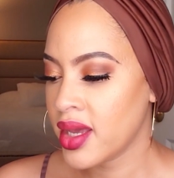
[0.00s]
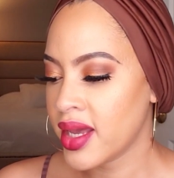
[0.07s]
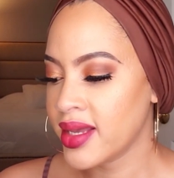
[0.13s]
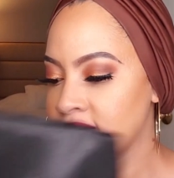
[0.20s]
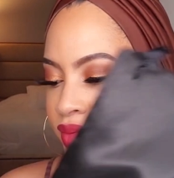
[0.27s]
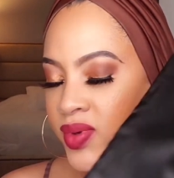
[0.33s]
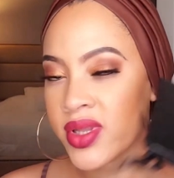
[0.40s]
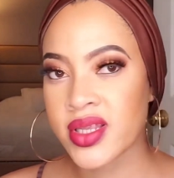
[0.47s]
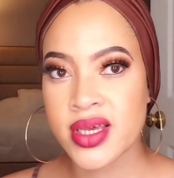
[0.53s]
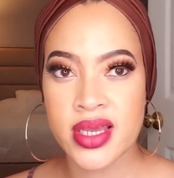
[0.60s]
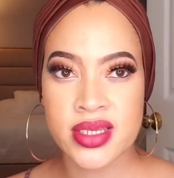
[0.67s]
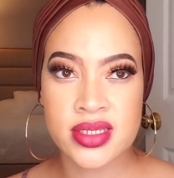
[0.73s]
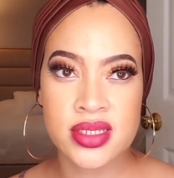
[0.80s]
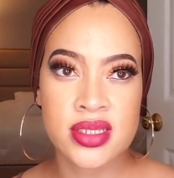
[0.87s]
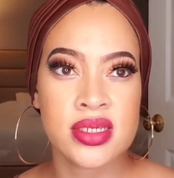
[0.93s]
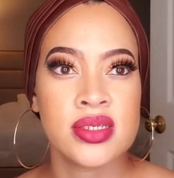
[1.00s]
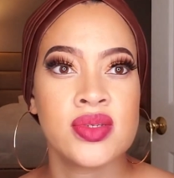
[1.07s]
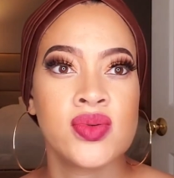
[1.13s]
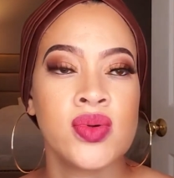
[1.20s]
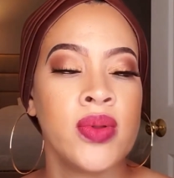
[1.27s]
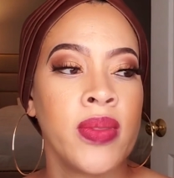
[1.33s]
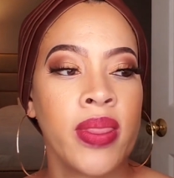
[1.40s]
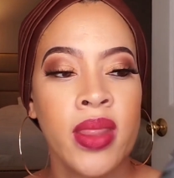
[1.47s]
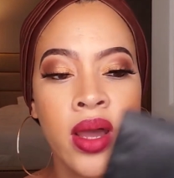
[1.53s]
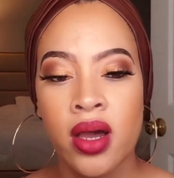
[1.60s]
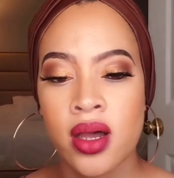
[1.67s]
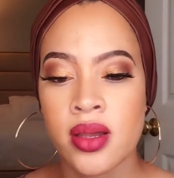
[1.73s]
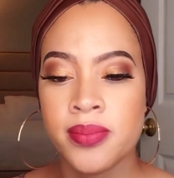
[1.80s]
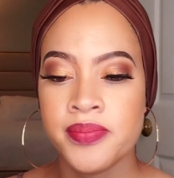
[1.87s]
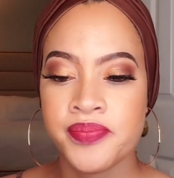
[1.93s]
as well as this
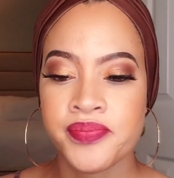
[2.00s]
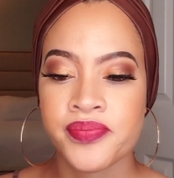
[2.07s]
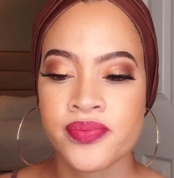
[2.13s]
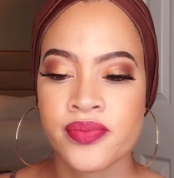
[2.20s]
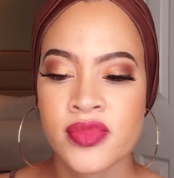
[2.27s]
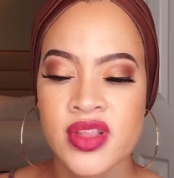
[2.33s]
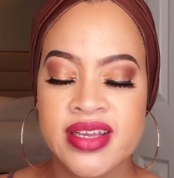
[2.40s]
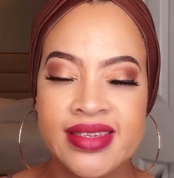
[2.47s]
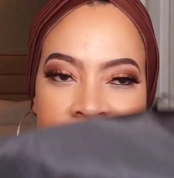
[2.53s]
like